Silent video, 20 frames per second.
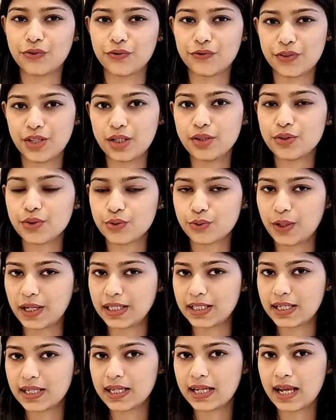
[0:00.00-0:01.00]
15 to
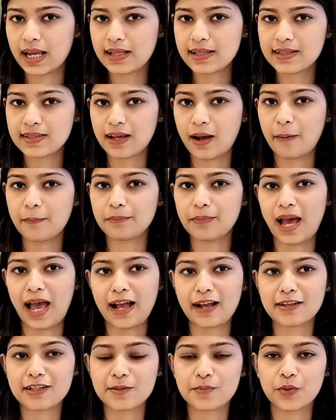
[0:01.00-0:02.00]
20 days. Some
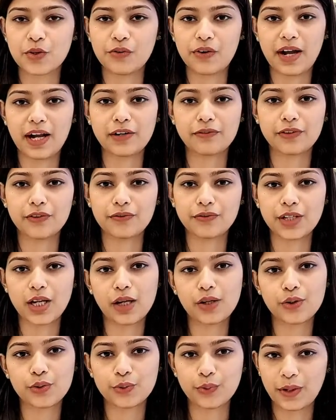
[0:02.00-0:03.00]
banks provide
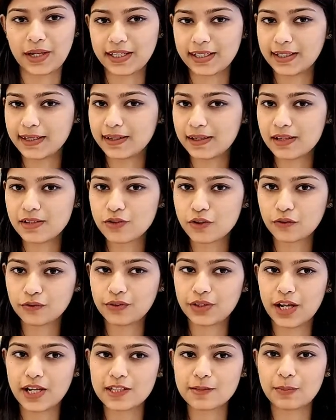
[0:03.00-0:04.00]
15 to 20 days
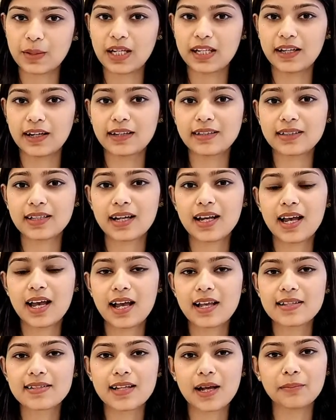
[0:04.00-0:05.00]
of grace period.
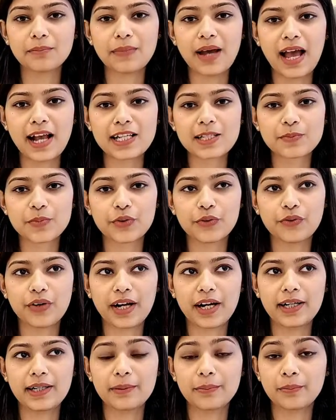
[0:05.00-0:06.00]
Some banks
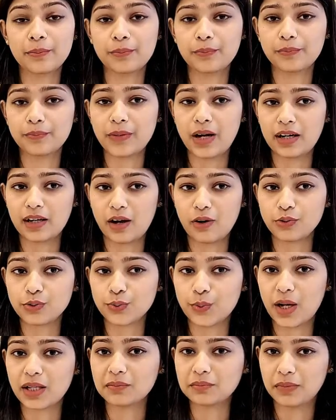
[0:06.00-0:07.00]
provide around
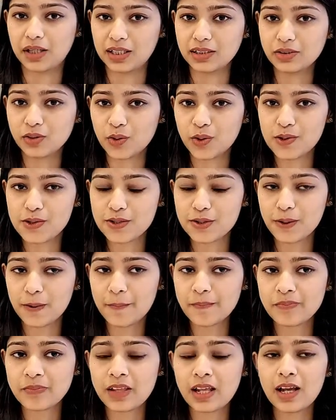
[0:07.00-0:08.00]
1 month also.
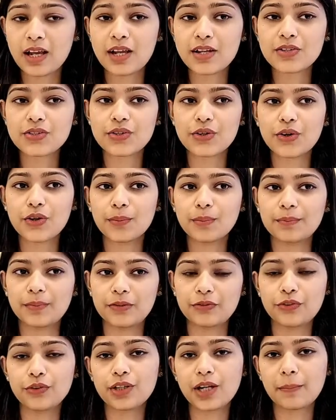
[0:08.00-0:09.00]
So
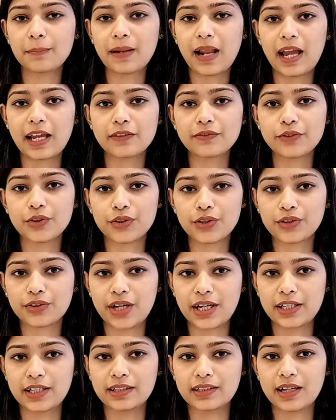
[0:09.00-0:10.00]
before applying for a
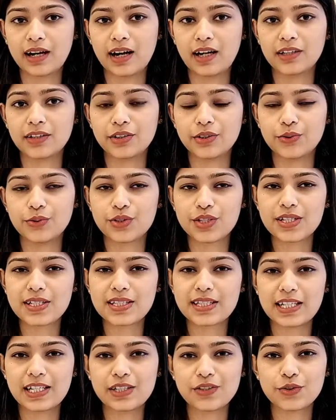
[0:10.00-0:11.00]
credit card, you
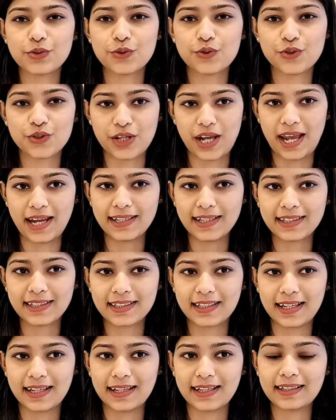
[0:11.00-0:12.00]
just need to check
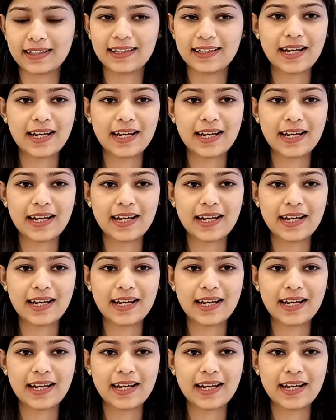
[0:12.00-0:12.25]
like,